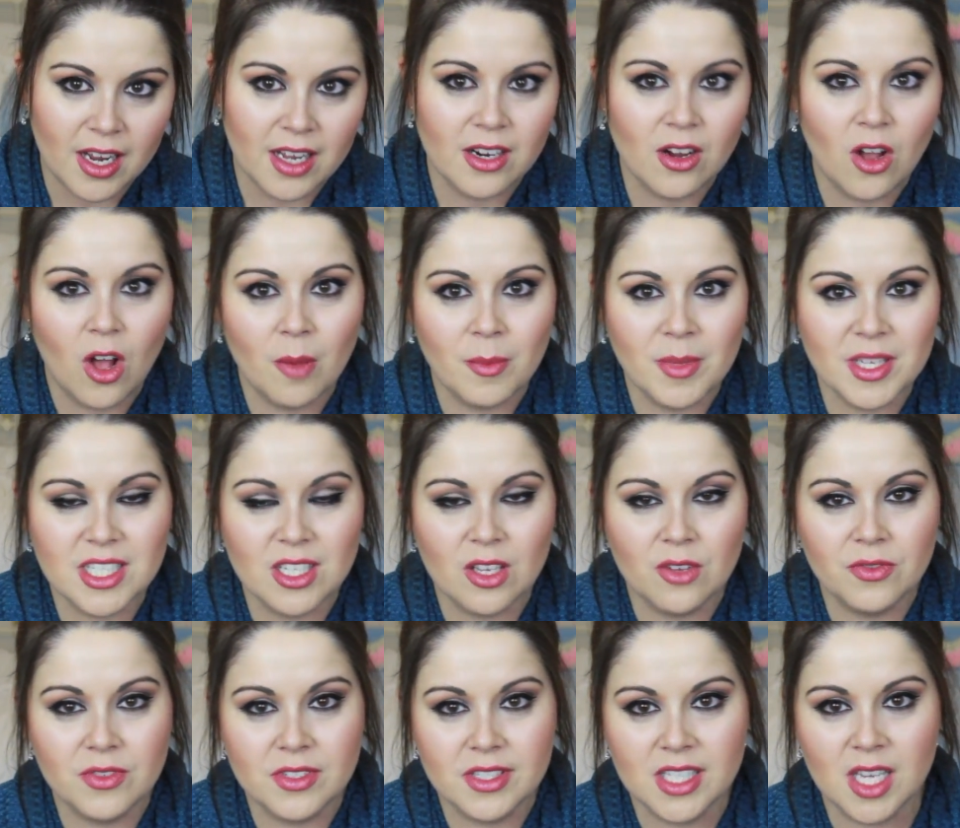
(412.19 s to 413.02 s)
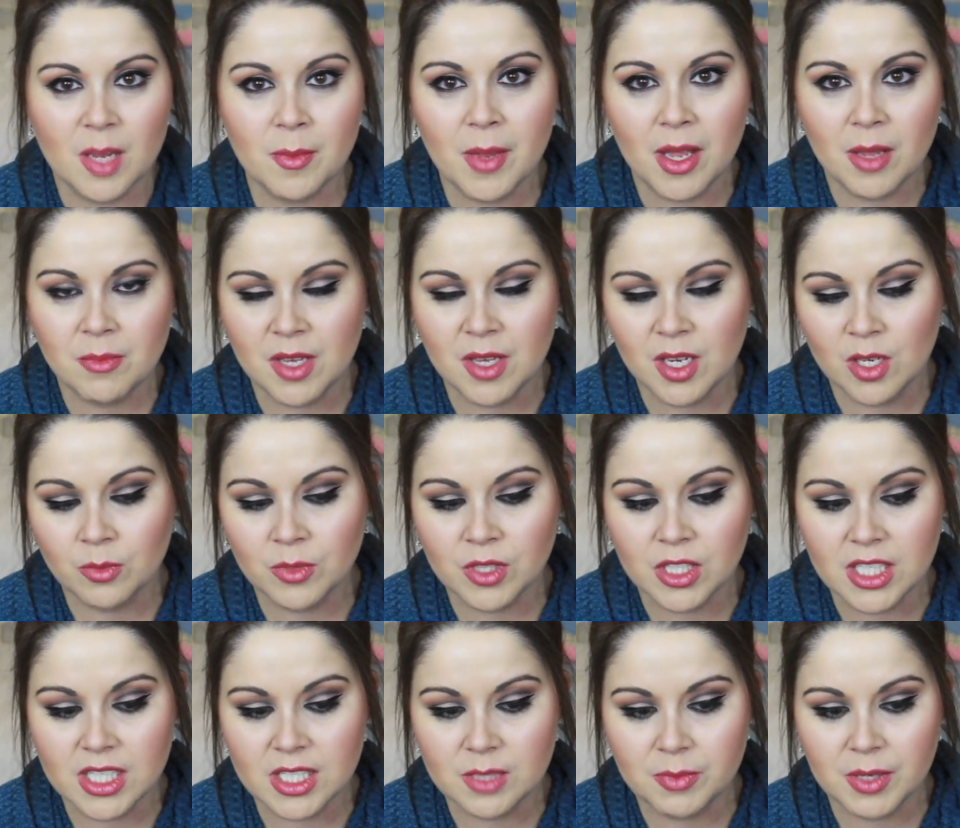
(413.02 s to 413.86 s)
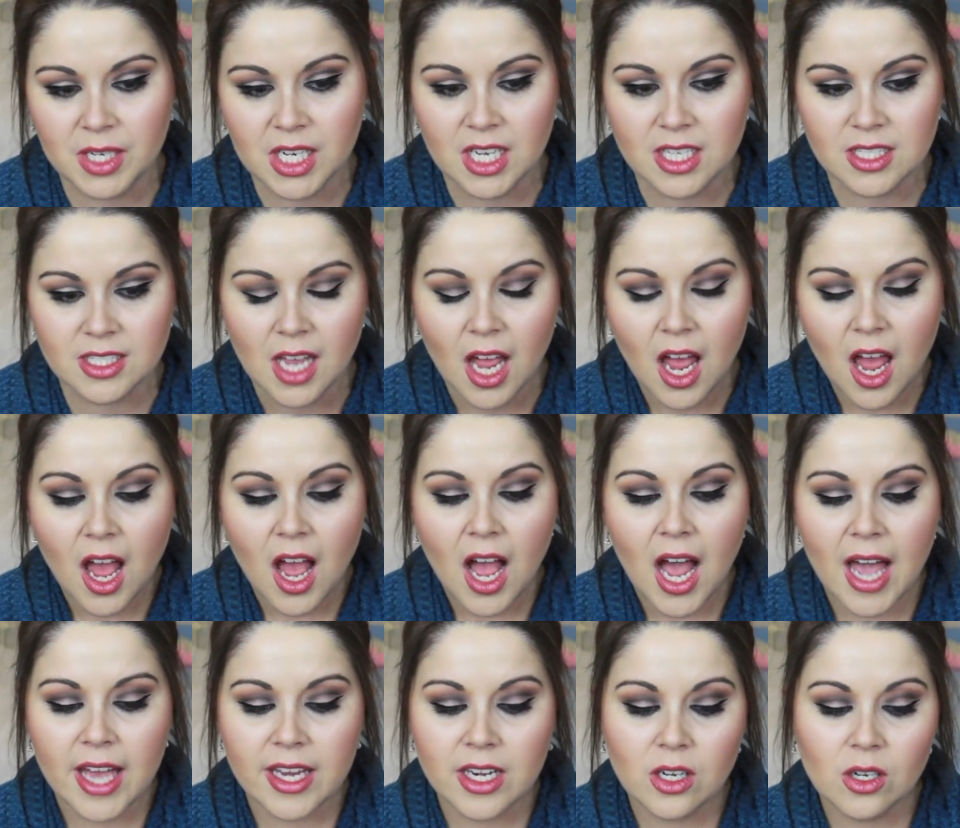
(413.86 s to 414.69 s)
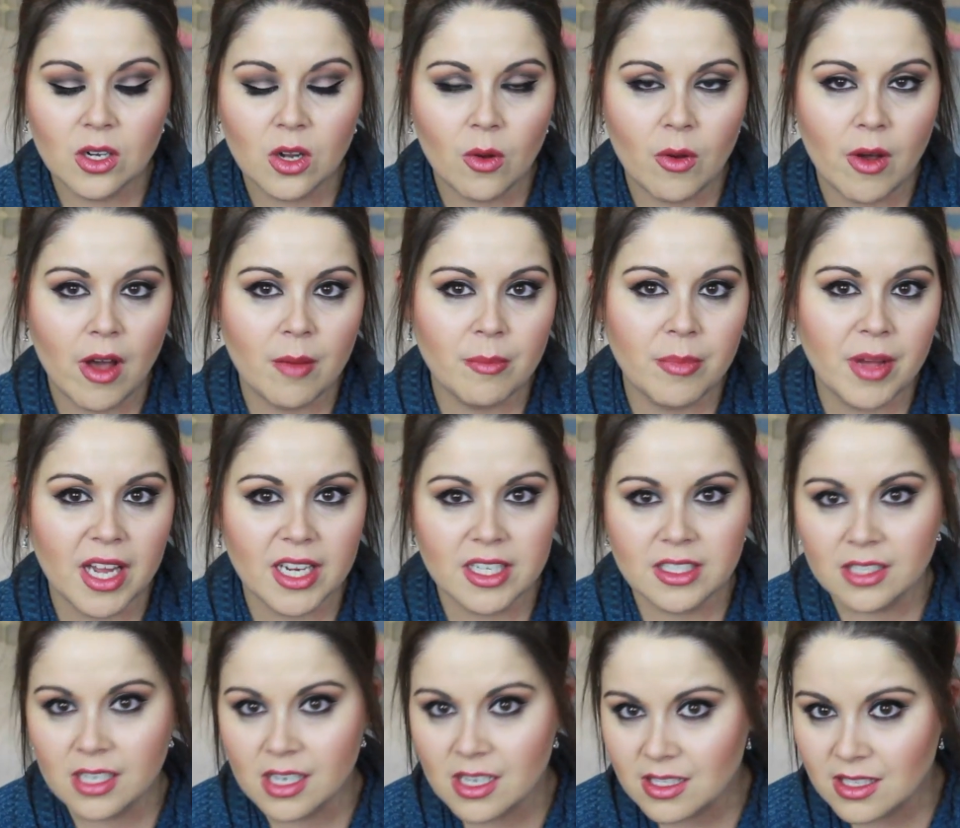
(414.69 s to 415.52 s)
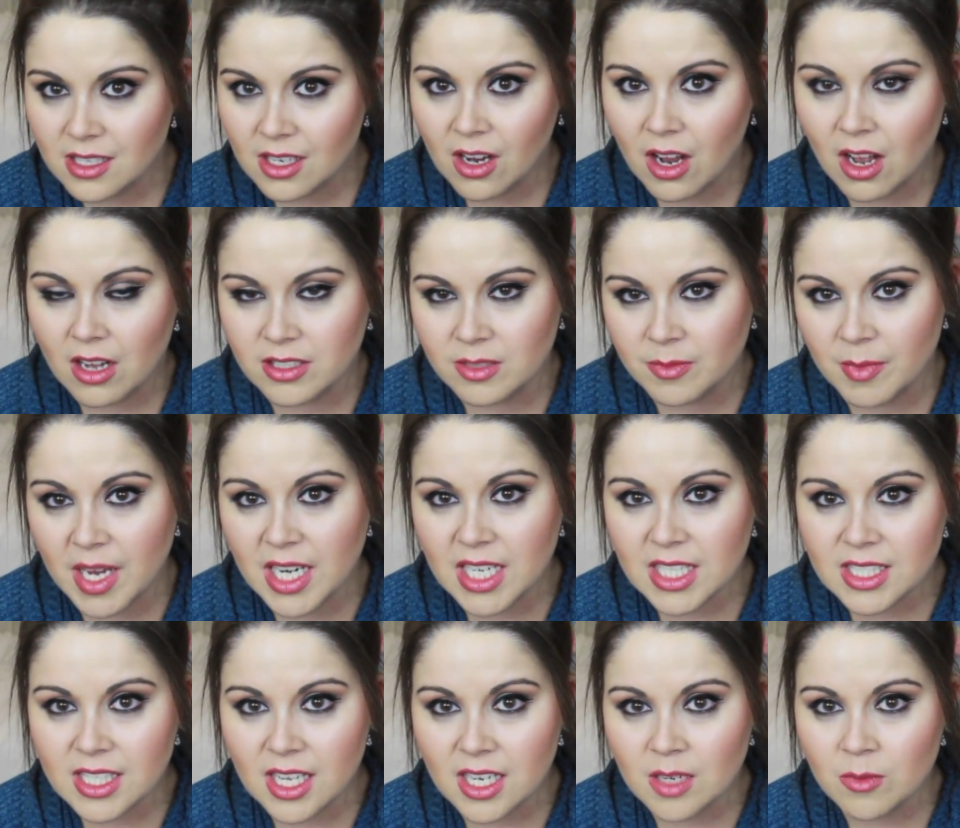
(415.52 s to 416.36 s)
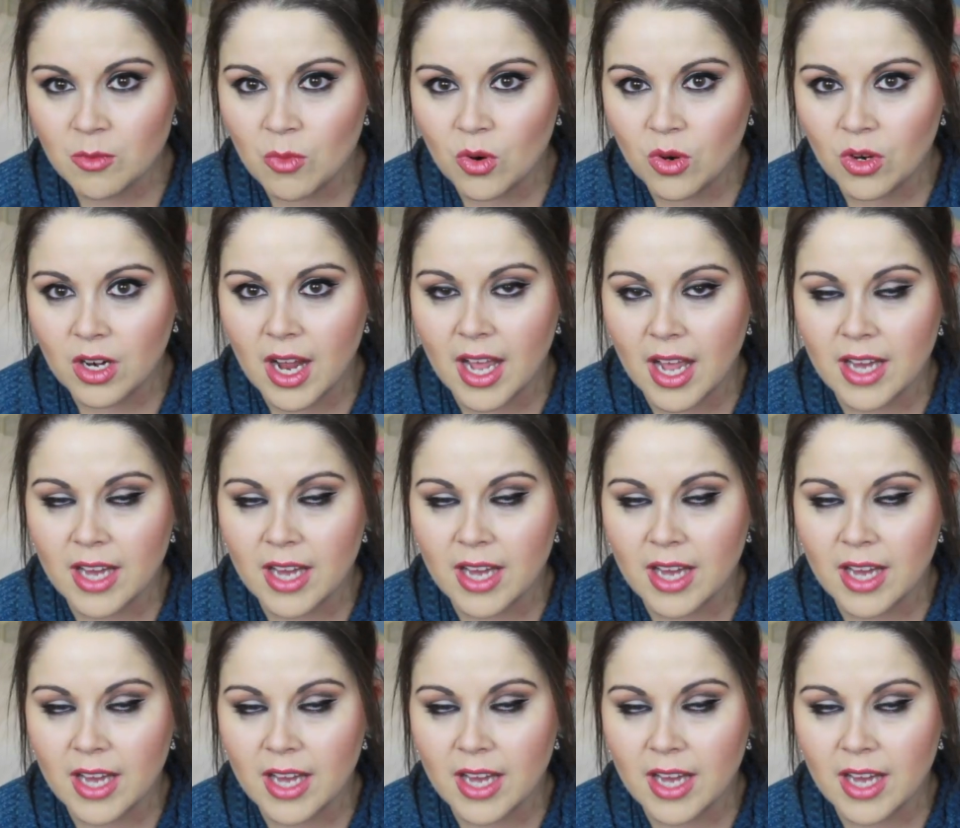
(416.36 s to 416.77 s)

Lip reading: I call myself a semi-minimalist because I don't go out buying tons of cosmetics anymore.